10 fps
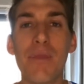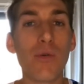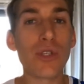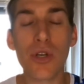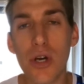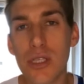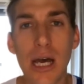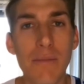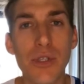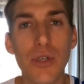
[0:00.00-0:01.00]
There was no
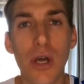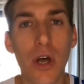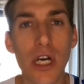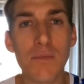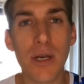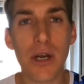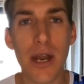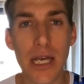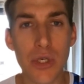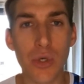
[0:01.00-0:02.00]
time to do a last minute
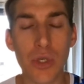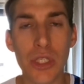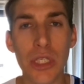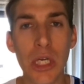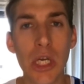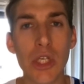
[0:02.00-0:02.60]
crash course,